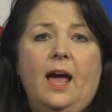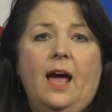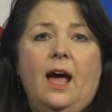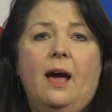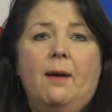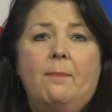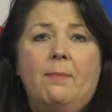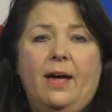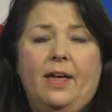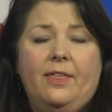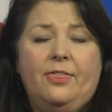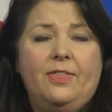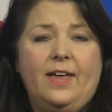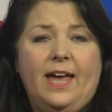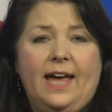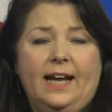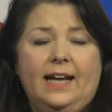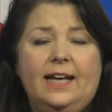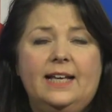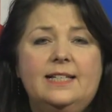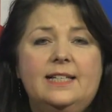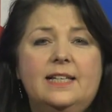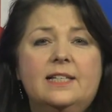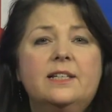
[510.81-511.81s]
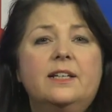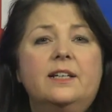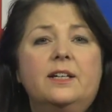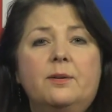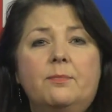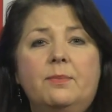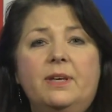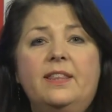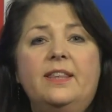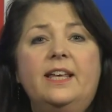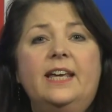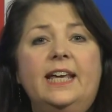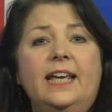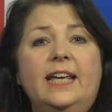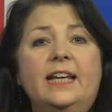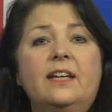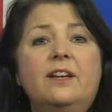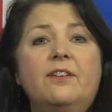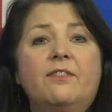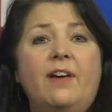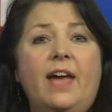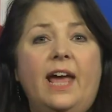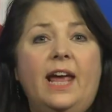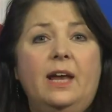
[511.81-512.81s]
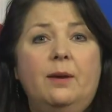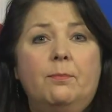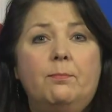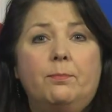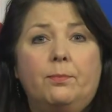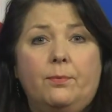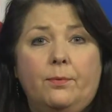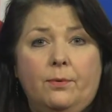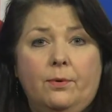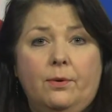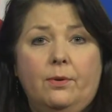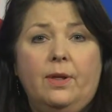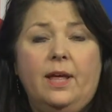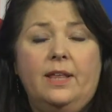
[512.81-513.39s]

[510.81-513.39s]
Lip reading: about that because it's going to be the end of April,